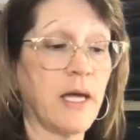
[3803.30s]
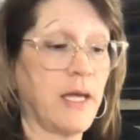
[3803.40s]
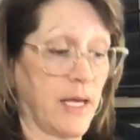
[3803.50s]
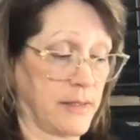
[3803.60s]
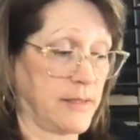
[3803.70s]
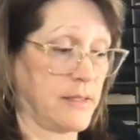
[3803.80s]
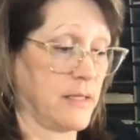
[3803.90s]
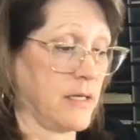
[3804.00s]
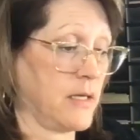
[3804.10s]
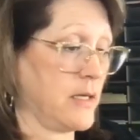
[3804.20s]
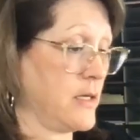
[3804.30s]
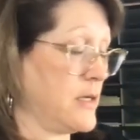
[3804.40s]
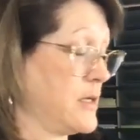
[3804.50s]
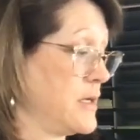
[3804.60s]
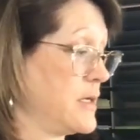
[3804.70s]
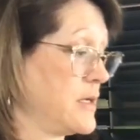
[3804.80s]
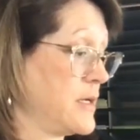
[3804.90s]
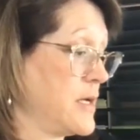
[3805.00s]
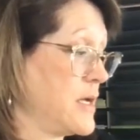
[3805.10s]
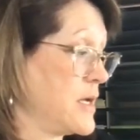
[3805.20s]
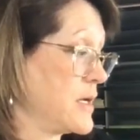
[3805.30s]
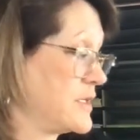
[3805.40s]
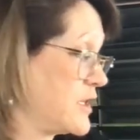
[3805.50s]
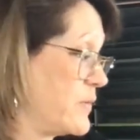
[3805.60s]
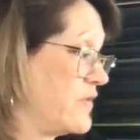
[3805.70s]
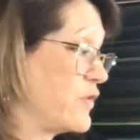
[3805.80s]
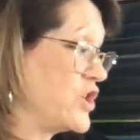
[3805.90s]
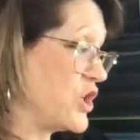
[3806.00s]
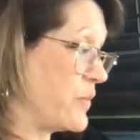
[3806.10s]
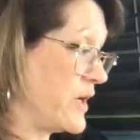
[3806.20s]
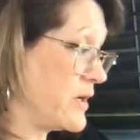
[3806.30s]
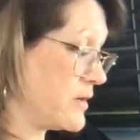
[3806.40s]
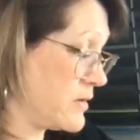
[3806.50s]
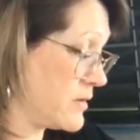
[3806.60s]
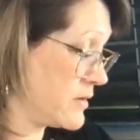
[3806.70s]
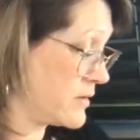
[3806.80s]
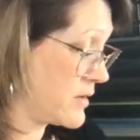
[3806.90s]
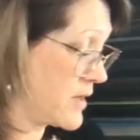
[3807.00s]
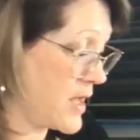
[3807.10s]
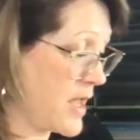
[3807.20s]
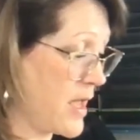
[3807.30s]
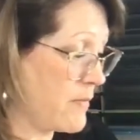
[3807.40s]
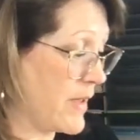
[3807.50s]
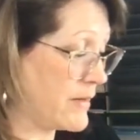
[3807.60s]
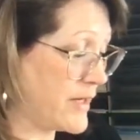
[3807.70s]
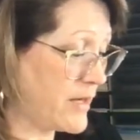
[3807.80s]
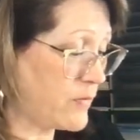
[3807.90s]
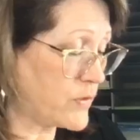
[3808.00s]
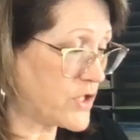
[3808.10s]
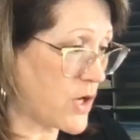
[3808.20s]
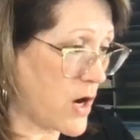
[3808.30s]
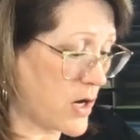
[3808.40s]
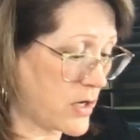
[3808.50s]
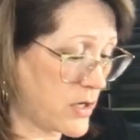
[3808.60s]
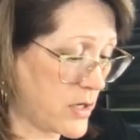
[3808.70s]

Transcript: Yes. Because that'll be free shipping. Melanie, we'll talk.